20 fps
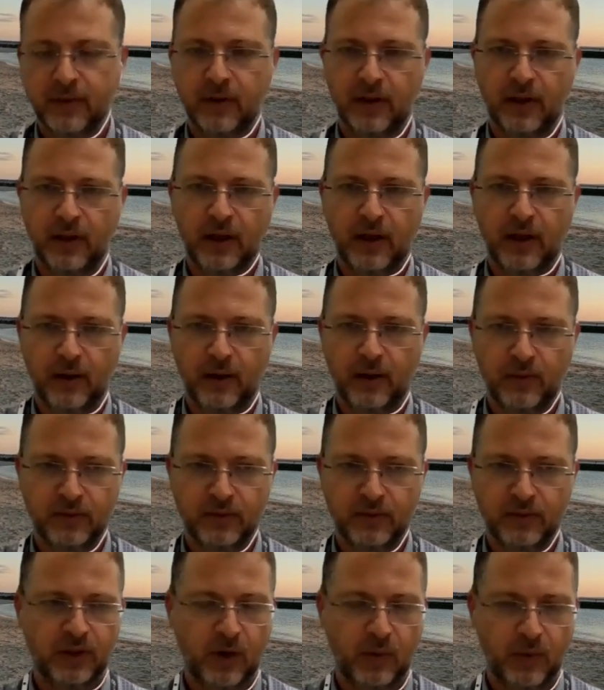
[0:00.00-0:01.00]

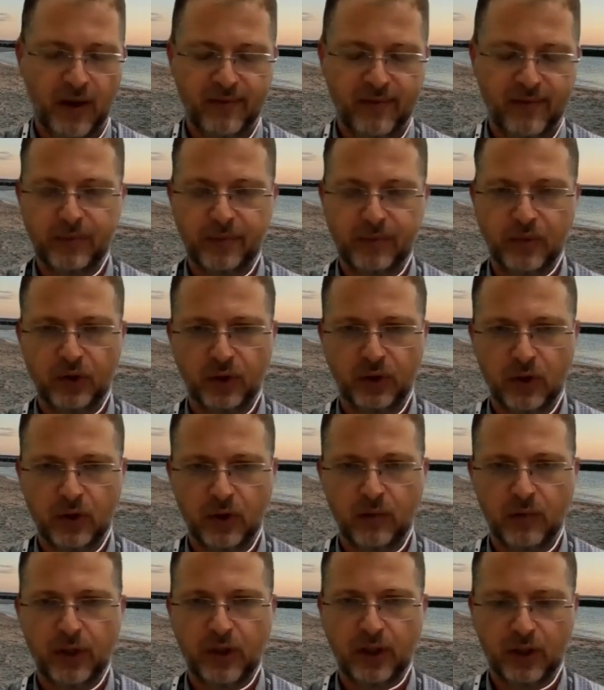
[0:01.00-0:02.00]
So now we have the
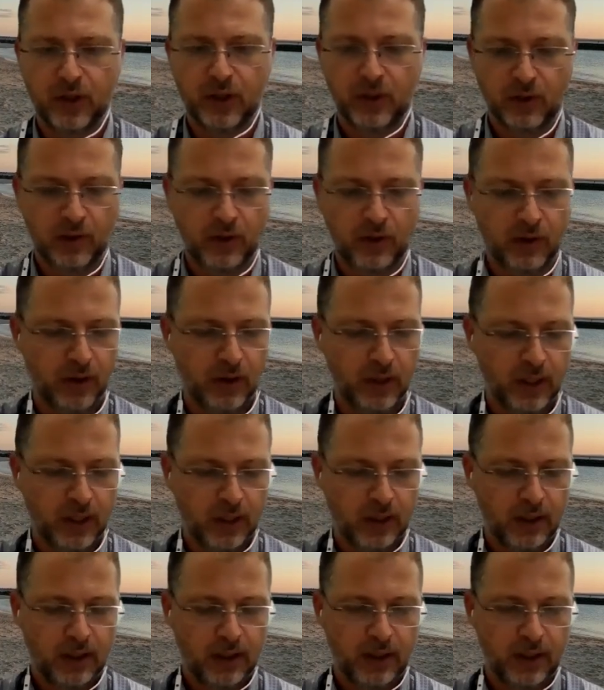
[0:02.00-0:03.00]
protocol. We're going to go
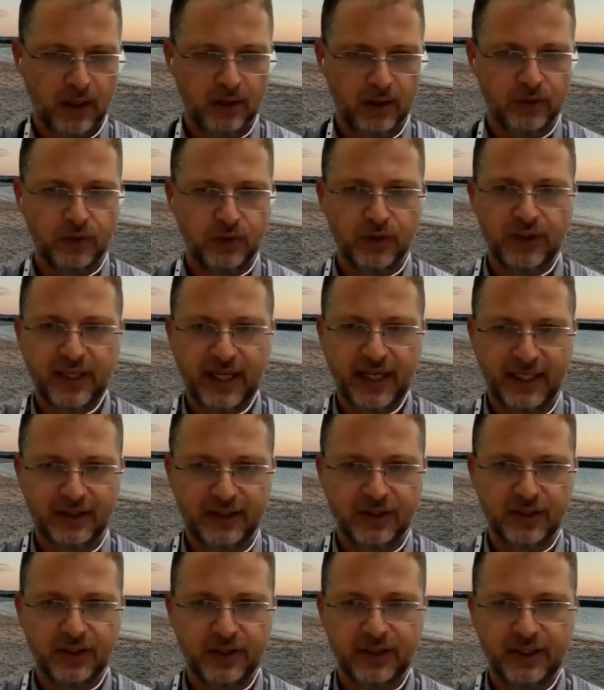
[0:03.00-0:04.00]
to
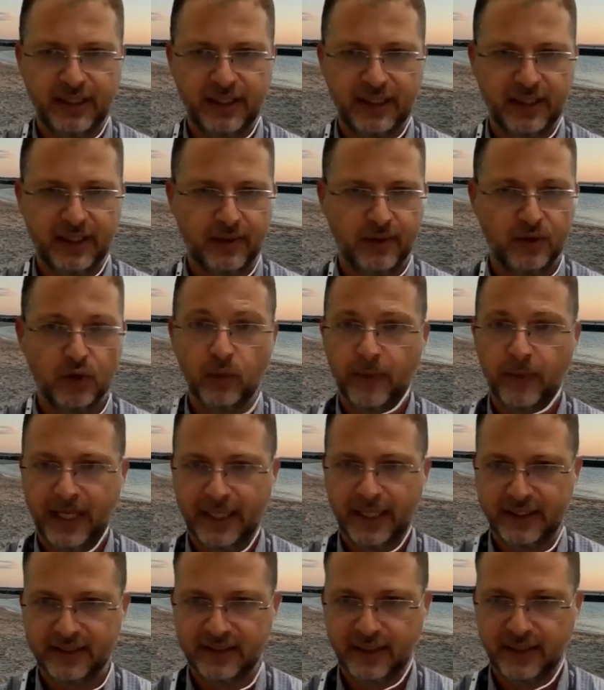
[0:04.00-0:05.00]
get the human
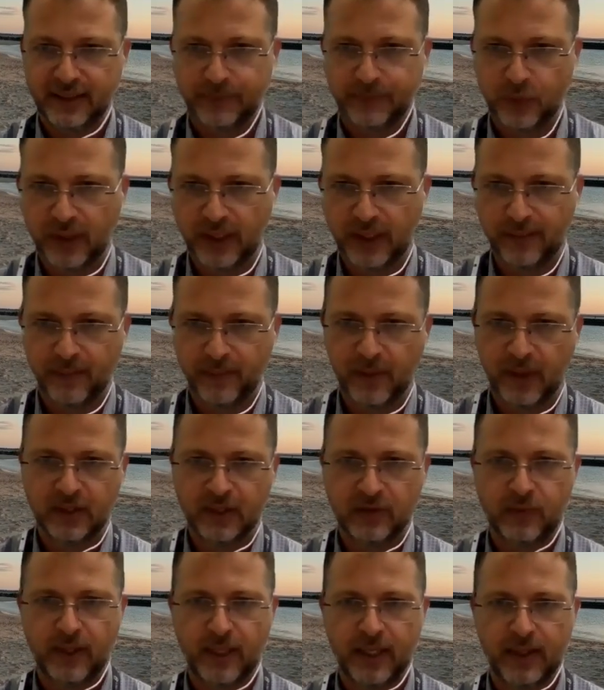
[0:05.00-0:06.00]
ethics approval
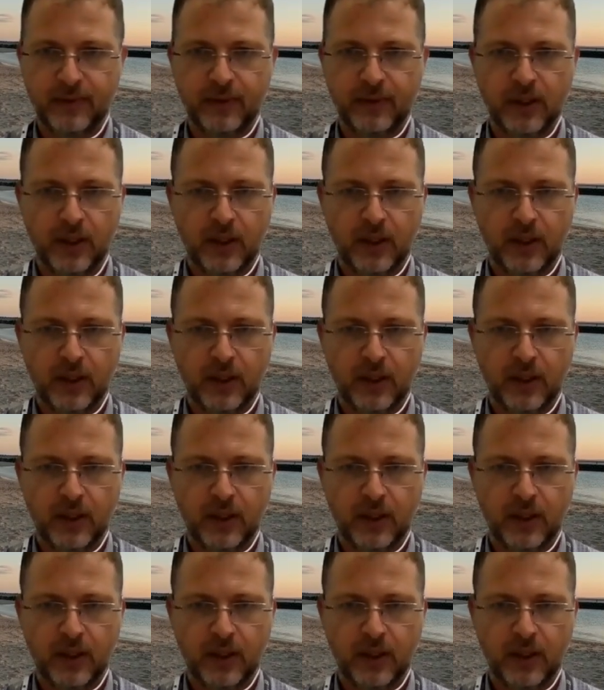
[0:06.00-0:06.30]
as well.